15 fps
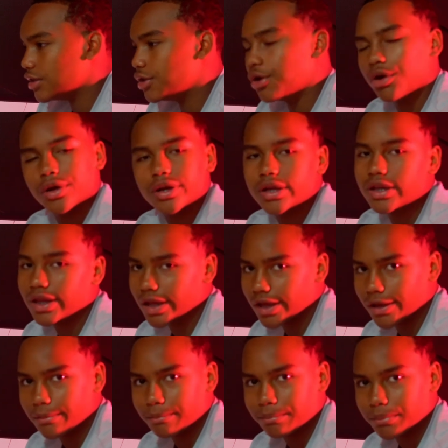you're in a
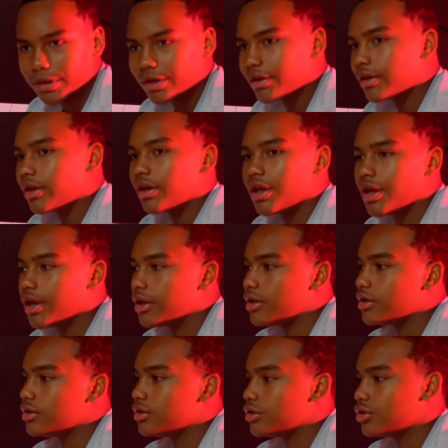game
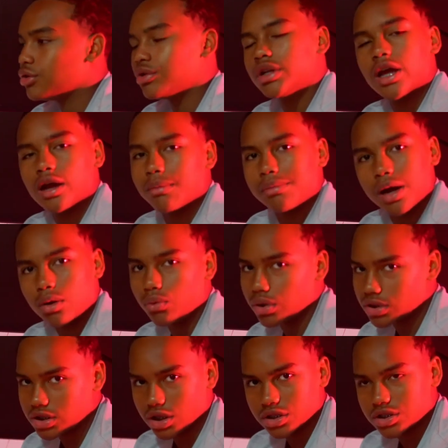and you're down by
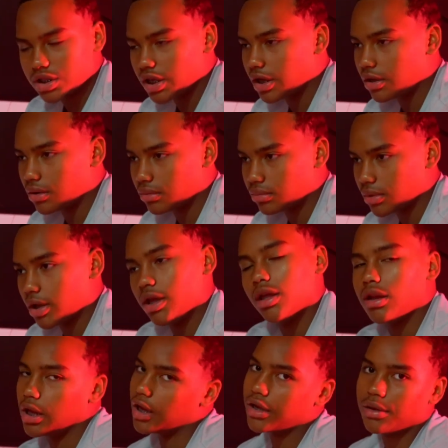1 touchdown,
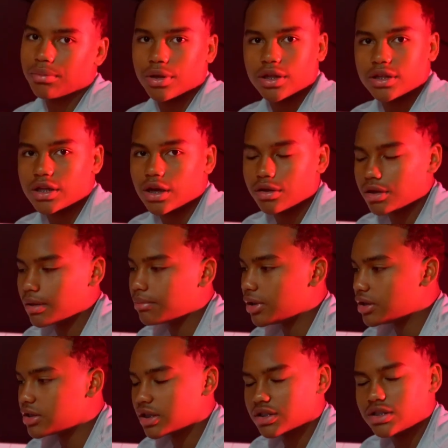and I didn't break it down yet, but
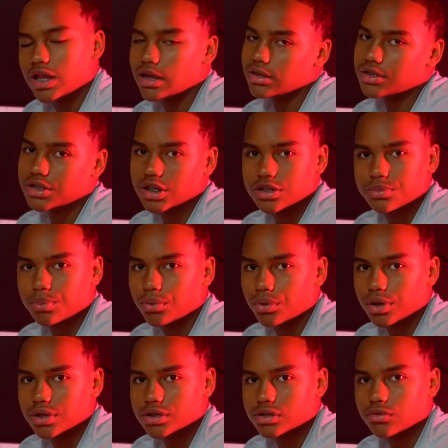the touchdown is 6
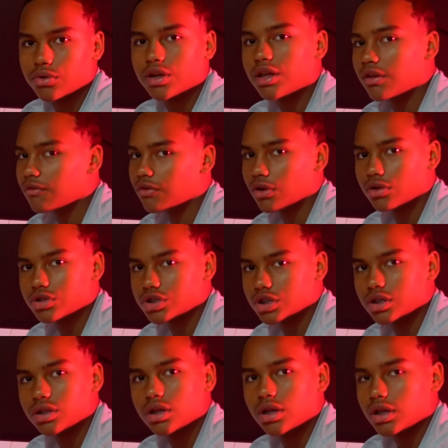points. With a
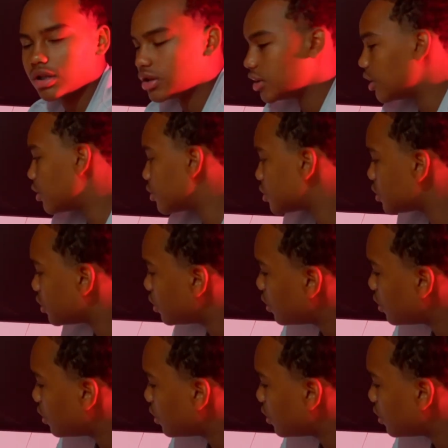conversion, there's